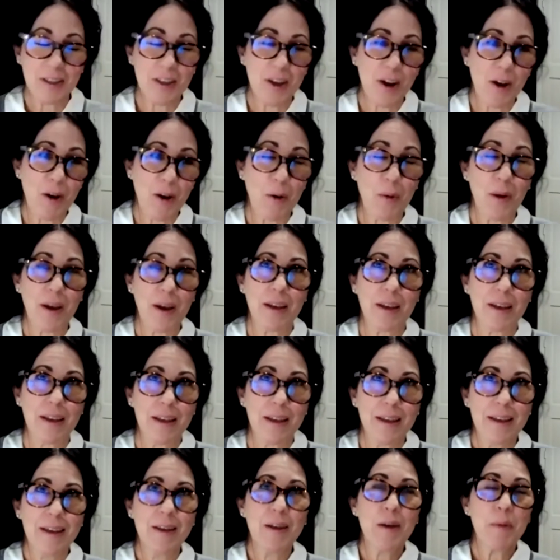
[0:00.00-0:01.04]
know.
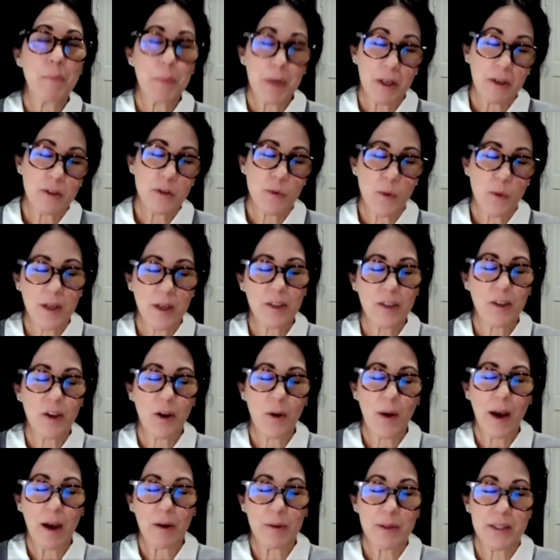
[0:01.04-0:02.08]
And Parents want to know
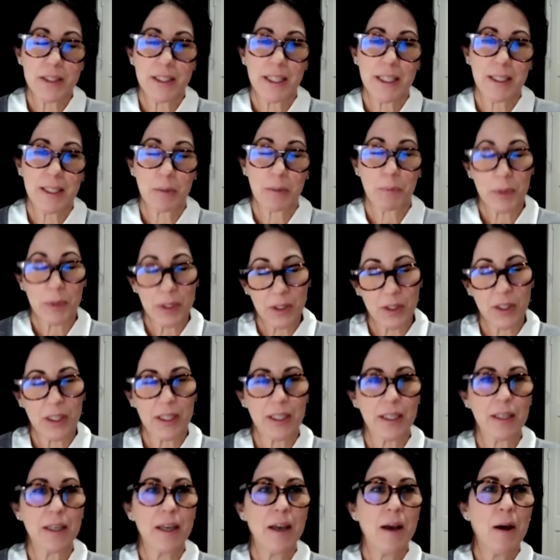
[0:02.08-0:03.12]
how is dating,
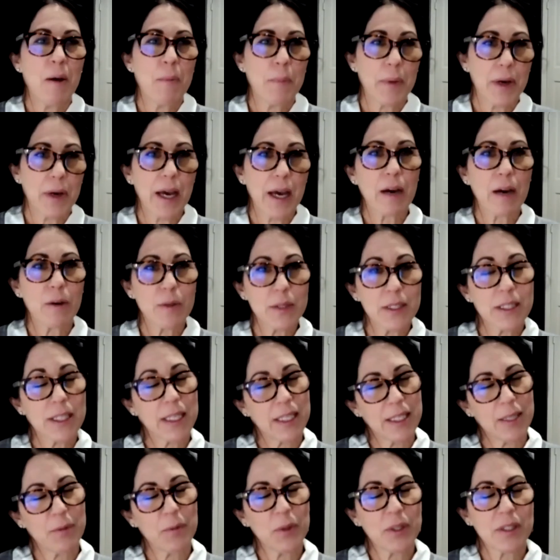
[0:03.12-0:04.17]
period, but how is
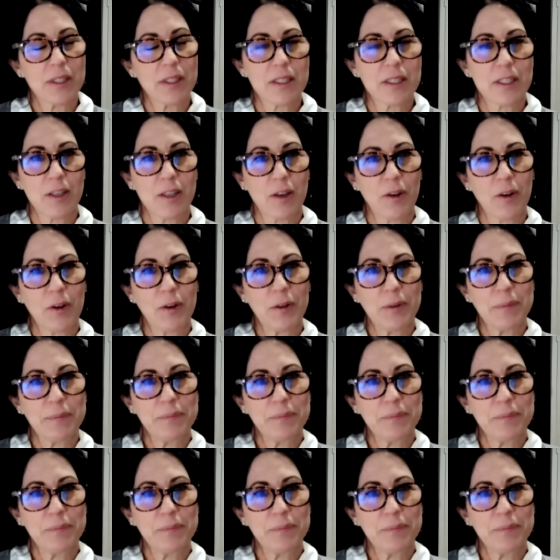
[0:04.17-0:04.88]
dating with a stutter?